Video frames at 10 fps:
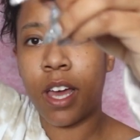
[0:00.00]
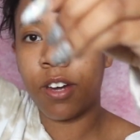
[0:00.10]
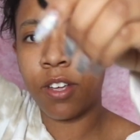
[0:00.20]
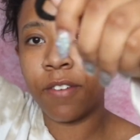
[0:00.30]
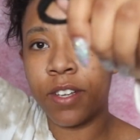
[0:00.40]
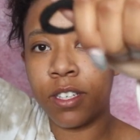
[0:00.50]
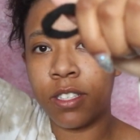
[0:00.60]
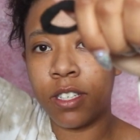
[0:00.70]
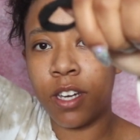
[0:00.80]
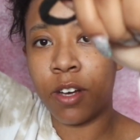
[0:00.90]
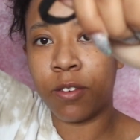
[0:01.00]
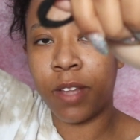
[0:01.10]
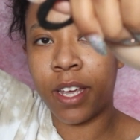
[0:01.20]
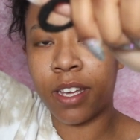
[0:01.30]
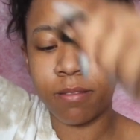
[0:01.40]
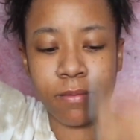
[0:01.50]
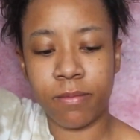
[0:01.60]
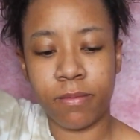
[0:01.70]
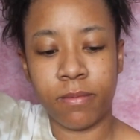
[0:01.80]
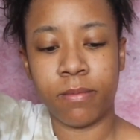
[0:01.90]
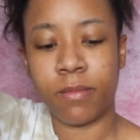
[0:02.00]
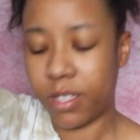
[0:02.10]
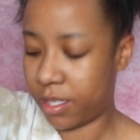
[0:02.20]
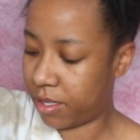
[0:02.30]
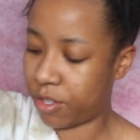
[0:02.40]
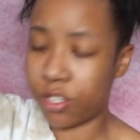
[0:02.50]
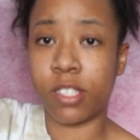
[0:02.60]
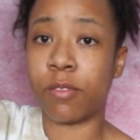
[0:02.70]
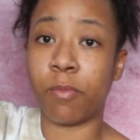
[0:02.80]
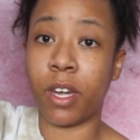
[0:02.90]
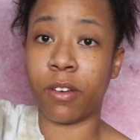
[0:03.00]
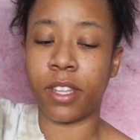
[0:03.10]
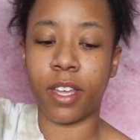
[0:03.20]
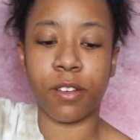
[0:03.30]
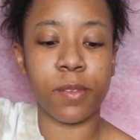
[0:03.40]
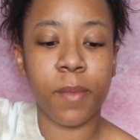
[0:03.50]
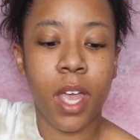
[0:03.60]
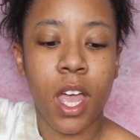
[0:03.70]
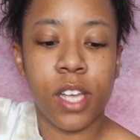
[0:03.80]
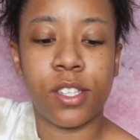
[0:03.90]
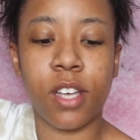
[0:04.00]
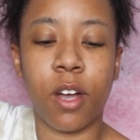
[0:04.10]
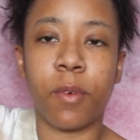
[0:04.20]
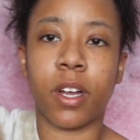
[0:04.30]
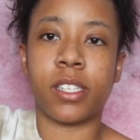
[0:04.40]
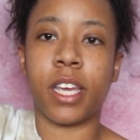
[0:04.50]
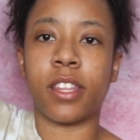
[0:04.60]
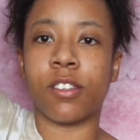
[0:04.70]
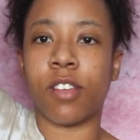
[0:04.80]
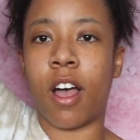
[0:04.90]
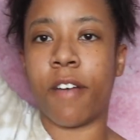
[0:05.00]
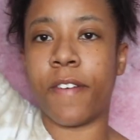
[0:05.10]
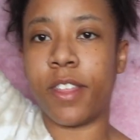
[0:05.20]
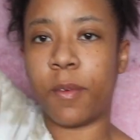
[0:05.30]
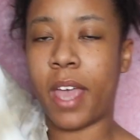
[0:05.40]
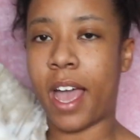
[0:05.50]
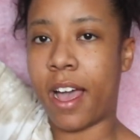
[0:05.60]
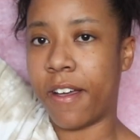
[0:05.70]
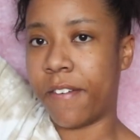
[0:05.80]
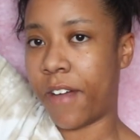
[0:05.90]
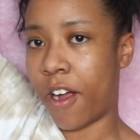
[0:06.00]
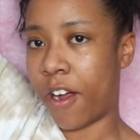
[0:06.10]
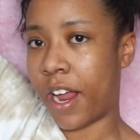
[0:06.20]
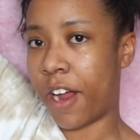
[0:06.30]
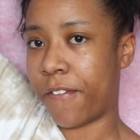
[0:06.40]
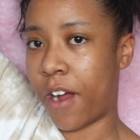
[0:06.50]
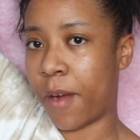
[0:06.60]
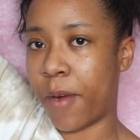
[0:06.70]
I don't even know, like they're just, we don't need those. So we're gonna take those off, and then we have our hair for our